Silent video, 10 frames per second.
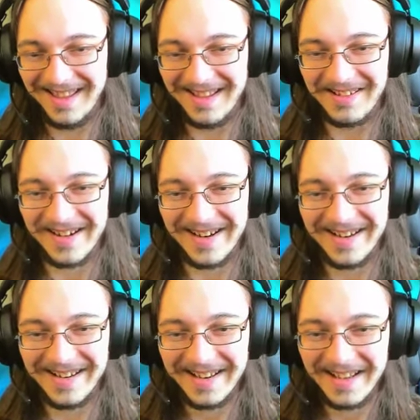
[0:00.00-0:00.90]
Alright.
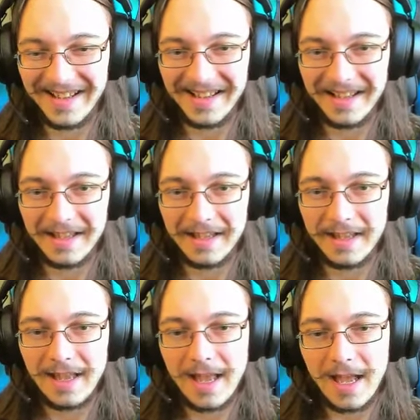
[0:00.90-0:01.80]

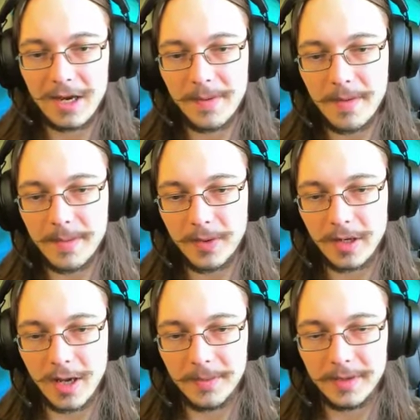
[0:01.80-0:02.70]
I could probably put a
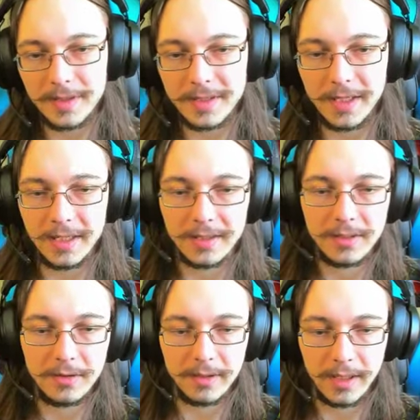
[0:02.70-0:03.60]
couple in the ceiling
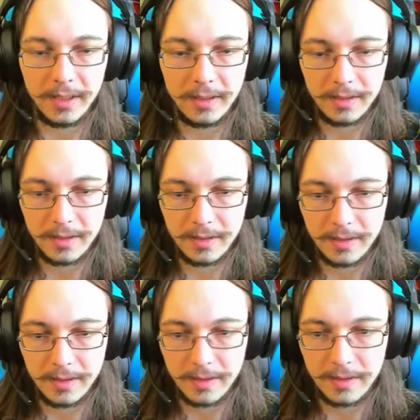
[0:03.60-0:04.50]
too, hey?
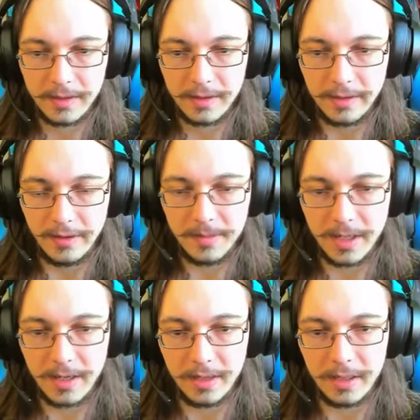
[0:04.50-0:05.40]
That'd be
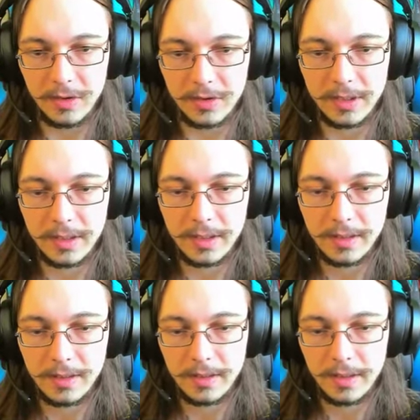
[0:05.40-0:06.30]
kind of interesting.
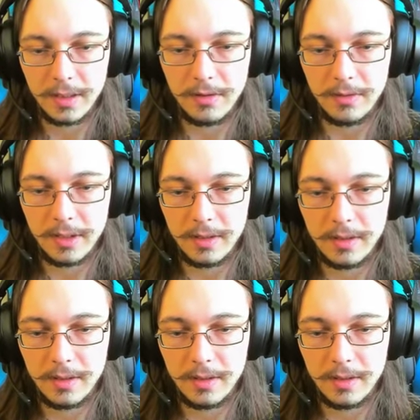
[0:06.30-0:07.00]
Can you do that?